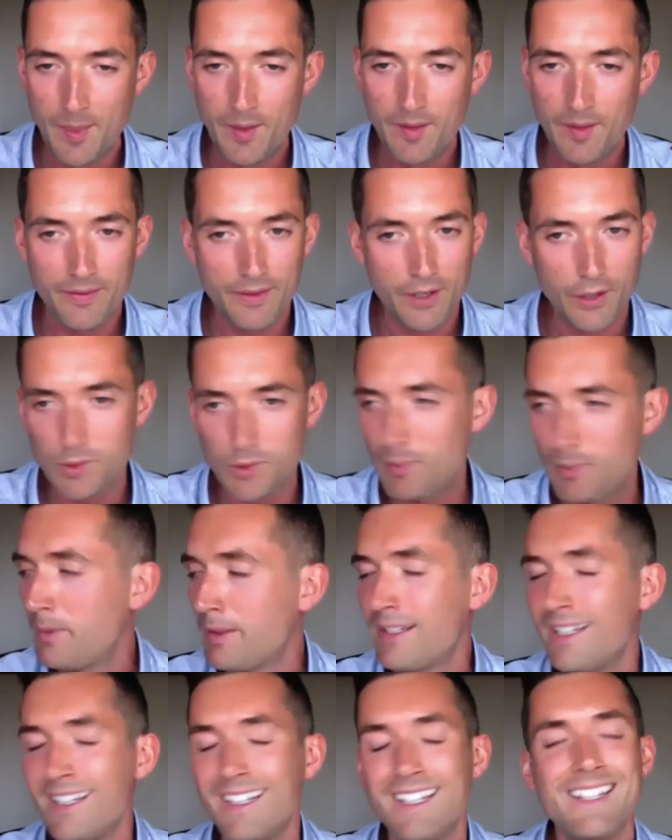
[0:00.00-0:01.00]
Those people
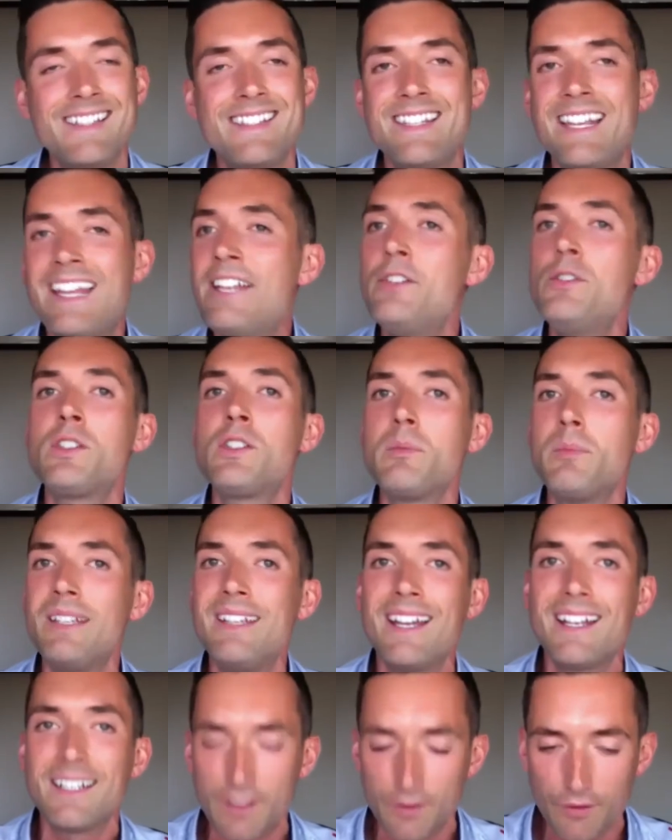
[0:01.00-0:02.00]
can continue to be
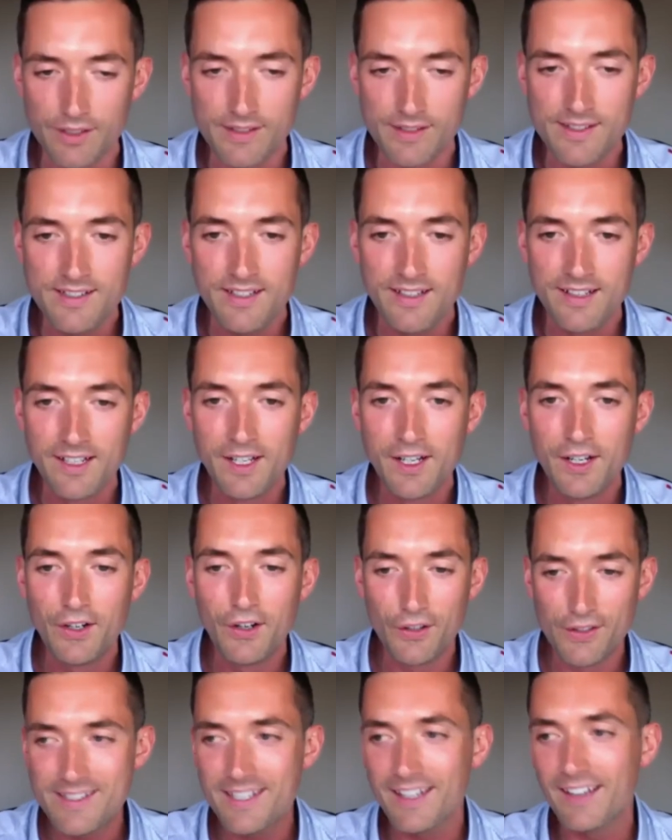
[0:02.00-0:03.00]
ignorant
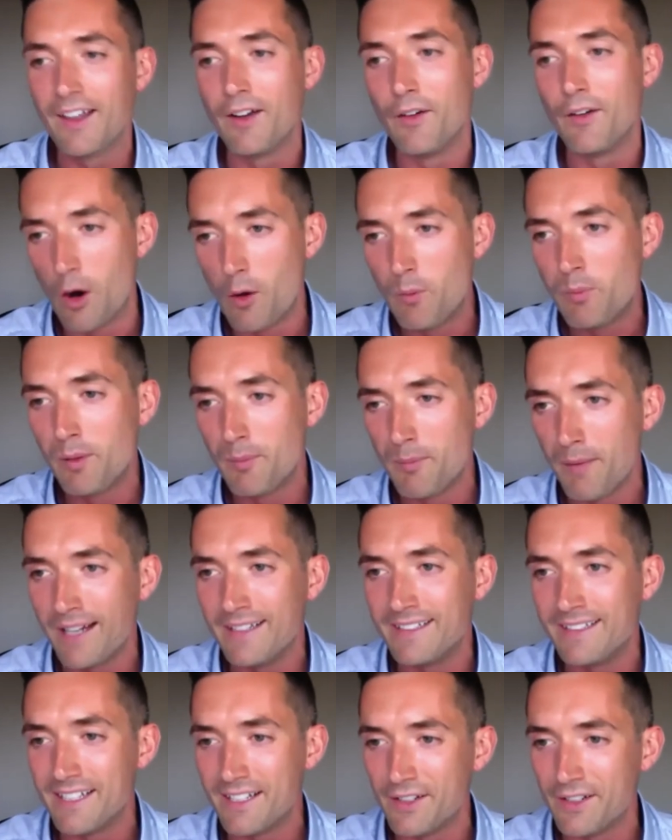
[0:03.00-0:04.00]
until they're
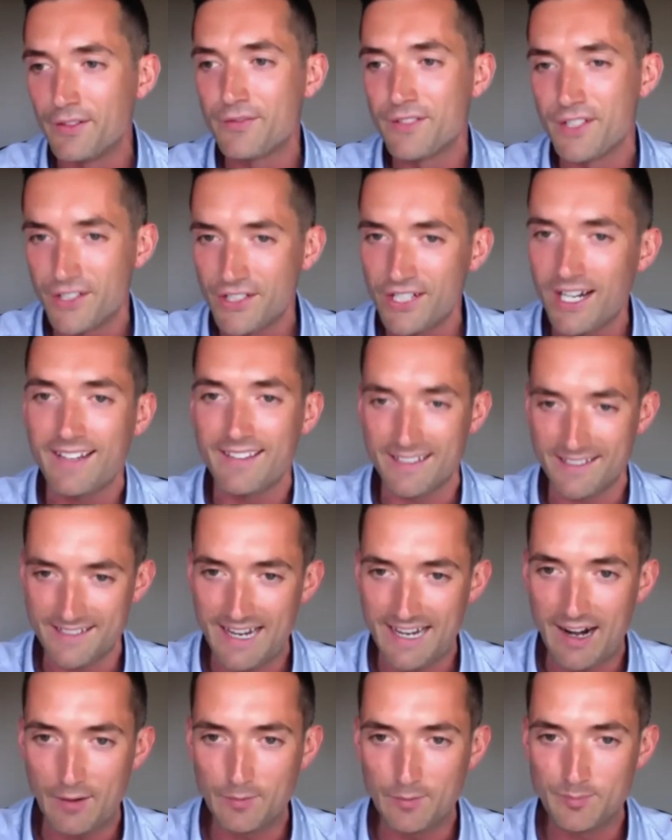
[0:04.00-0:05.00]
open-minded enough to check this out
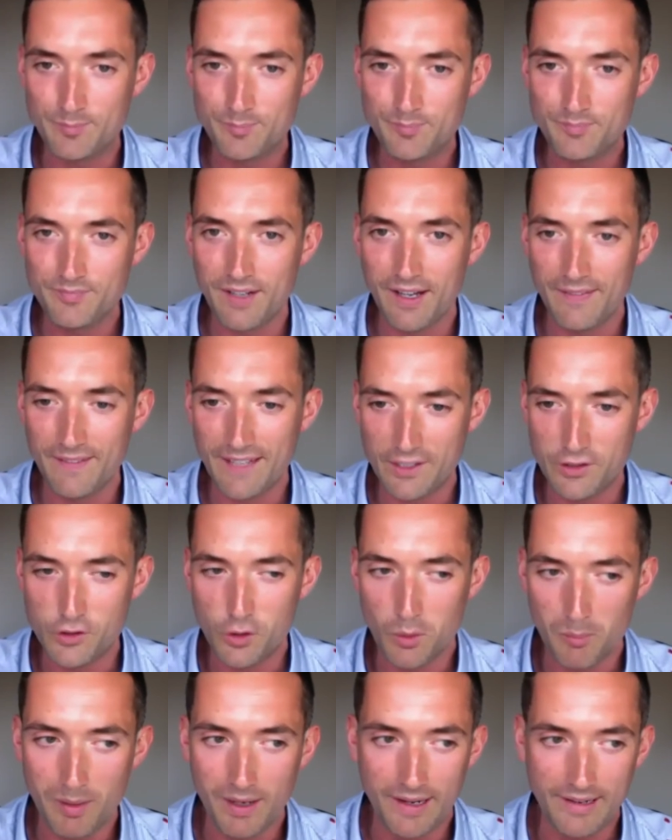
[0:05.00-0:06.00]
and then
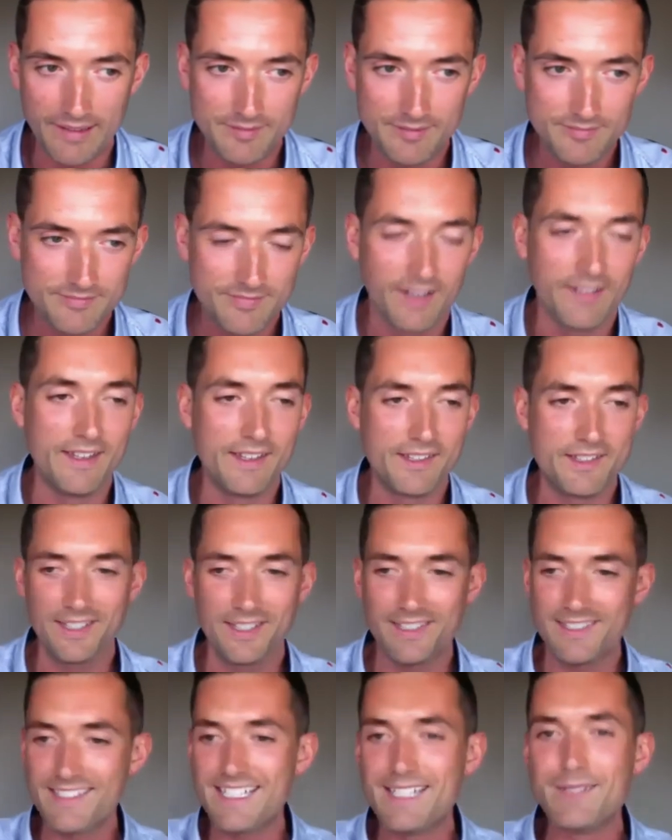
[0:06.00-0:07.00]
jump in and then
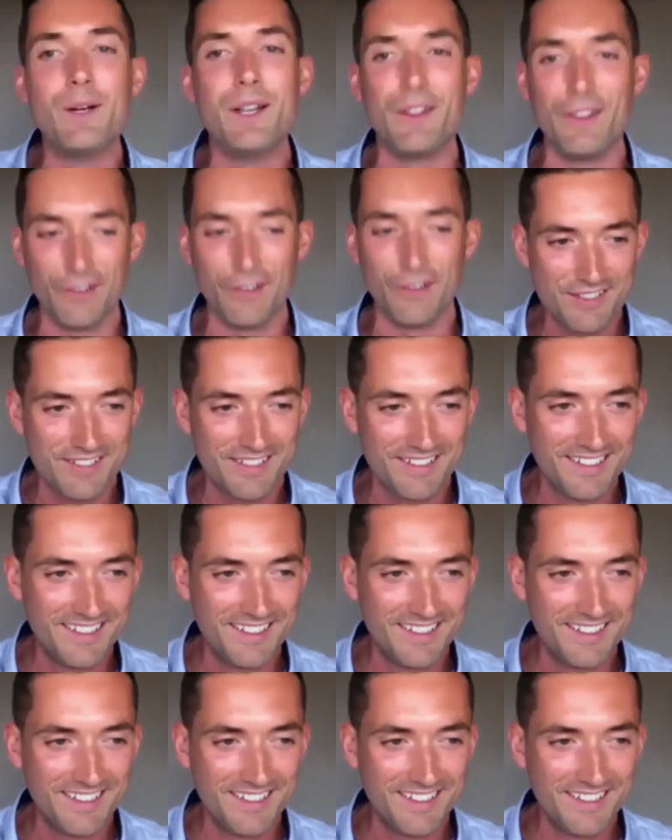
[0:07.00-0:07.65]
succeed with us.